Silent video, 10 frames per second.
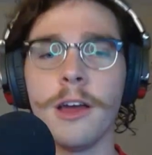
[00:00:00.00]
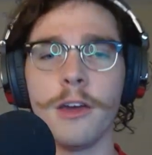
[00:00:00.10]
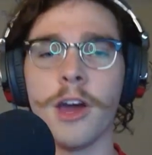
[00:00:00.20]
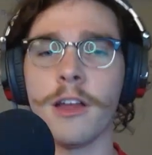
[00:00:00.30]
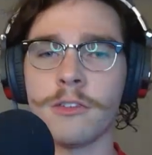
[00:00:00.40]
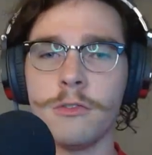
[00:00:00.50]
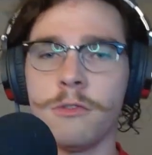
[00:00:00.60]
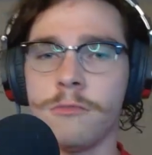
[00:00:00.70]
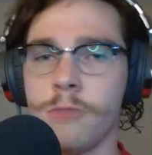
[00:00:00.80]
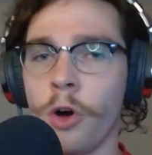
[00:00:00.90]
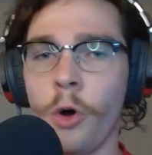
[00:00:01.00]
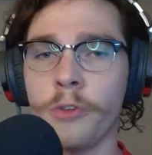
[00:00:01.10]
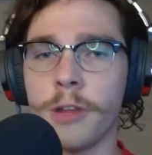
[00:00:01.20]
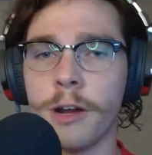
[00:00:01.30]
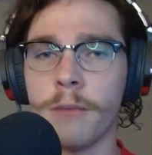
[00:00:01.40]
the
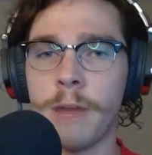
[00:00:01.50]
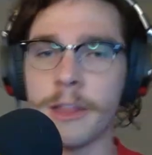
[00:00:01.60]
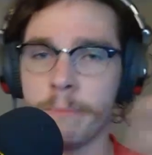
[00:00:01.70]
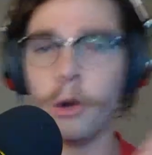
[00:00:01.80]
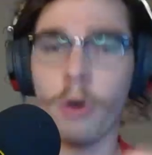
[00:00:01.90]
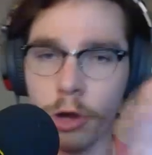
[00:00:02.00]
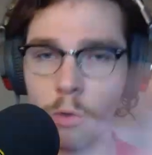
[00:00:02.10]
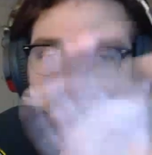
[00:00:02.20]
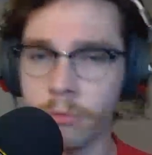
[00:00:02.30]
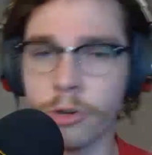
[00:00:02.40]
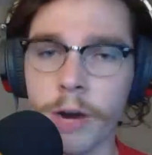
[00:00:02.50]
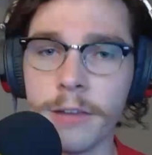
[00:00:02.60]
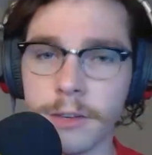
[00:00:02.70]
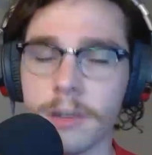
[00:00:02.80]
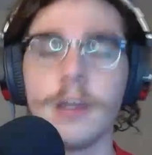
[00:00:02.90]
hole's there to make the ball go crazy.